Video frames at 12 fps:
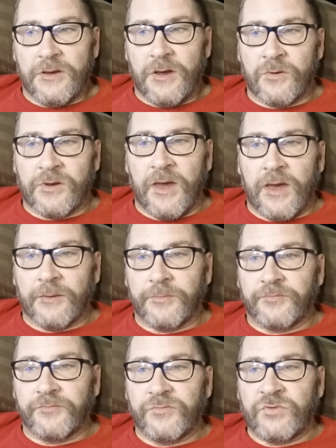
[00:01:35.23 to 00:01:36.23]
Okay,
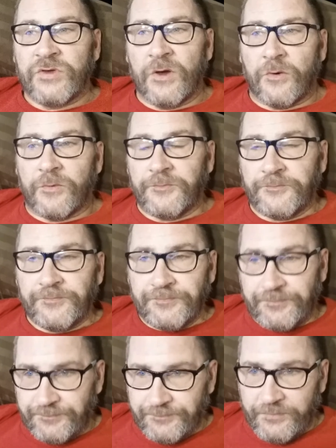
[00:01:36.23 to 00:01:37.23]
so
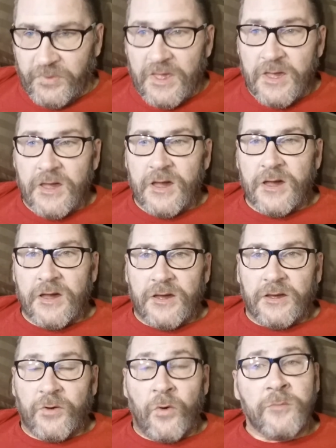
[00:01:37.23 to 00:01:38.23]

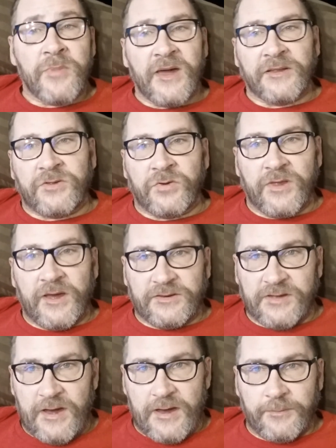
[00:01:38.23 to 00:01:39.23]
going back to that
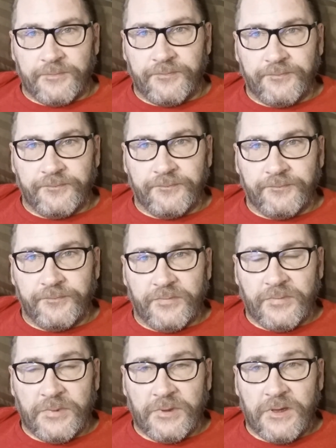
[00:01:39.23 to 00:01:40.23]
time,
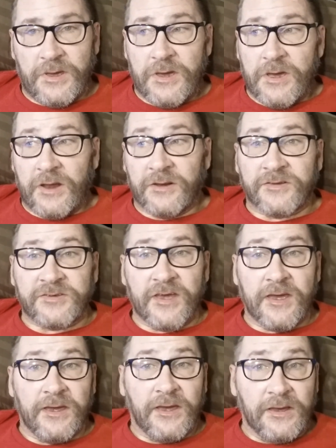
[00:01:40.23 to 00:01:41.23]
and let's
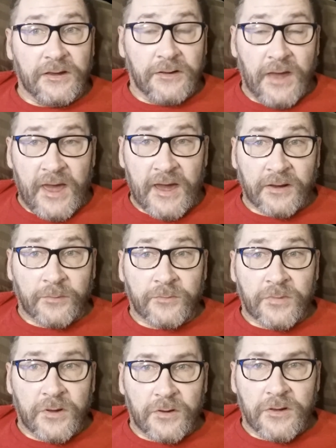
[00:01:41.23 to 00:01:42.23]
say
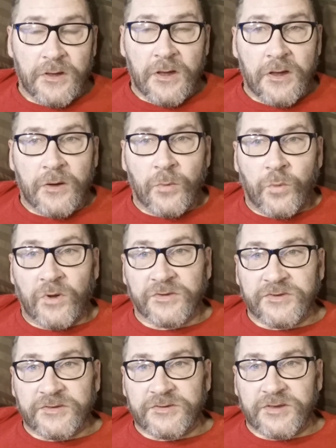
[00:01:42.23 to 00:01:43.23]
Adam
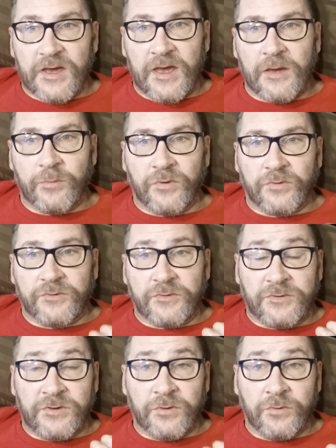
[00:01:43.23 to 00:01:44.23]
wasn't able
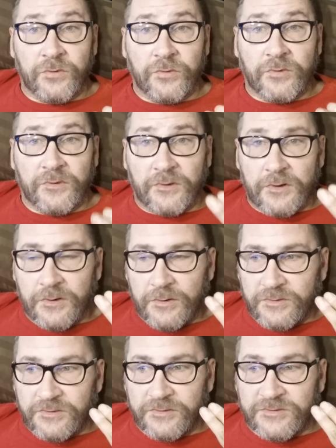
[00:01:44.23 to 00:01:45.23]
to
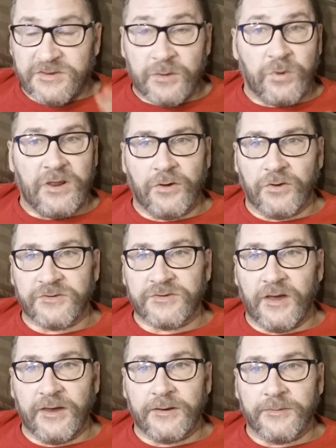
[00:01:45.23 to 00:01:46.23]
see what he looks
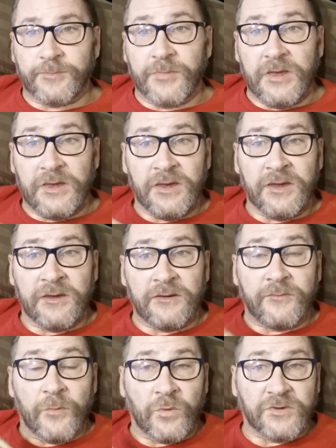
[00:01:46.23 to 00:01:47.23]
like.
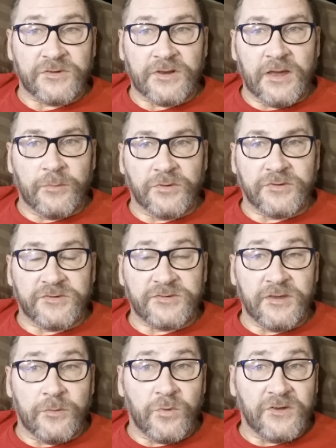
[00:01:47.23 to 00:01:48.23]
Eve wasn't able to
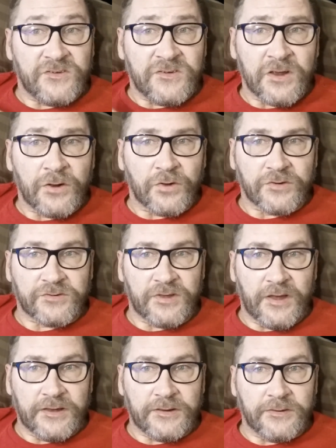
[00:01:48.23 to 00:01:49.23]
see what she looks
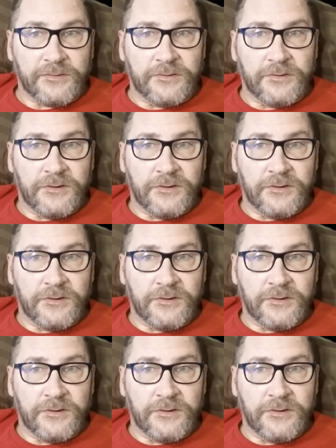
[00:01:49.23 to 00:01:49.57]
like.